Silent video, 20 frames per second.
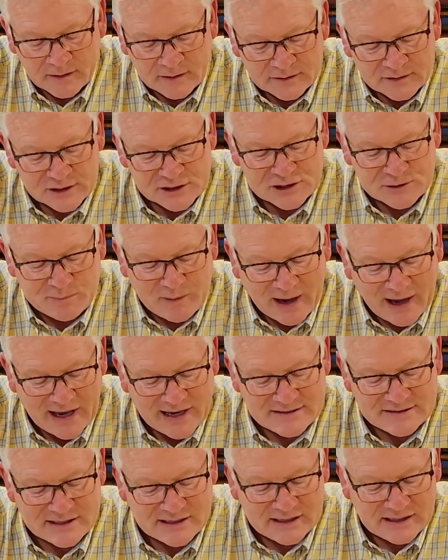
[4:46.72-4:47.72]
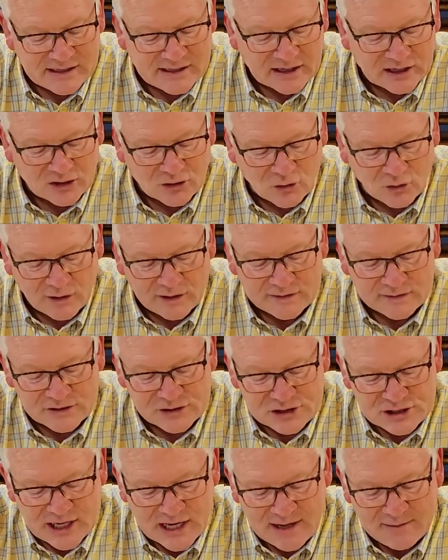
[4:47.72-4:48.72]
despising and ignoring the
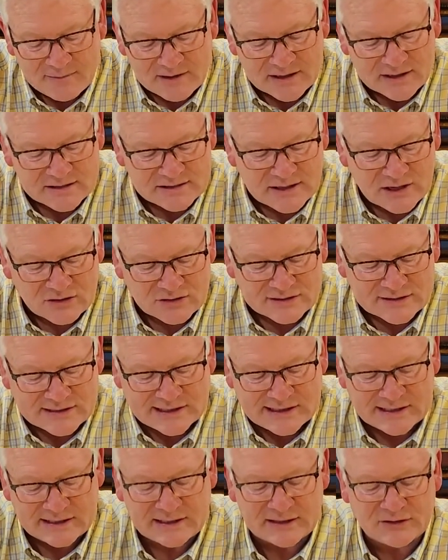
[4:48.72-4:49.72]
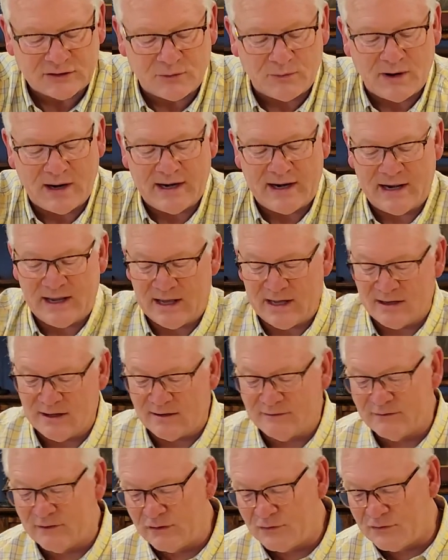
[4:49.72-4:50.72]
shame, and is now seated at the right hand
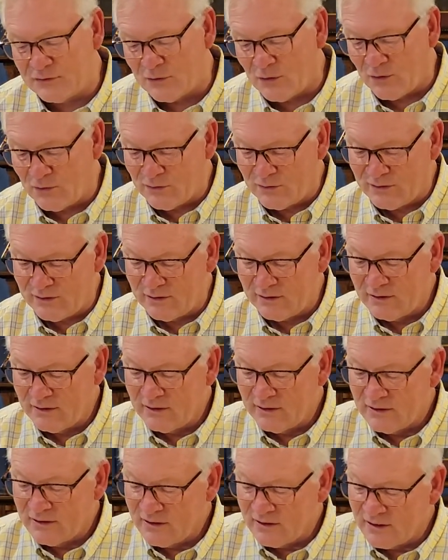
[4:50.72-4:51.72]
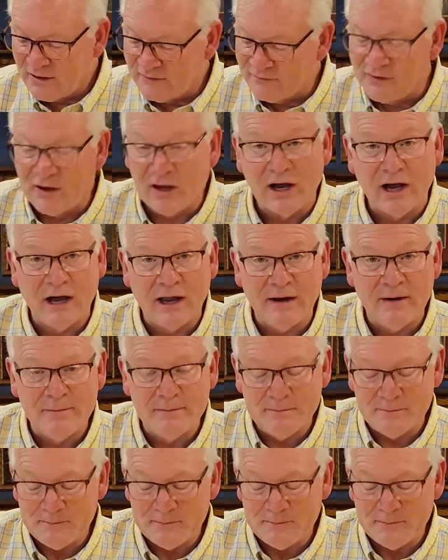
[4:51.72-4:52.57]
of the throne of God.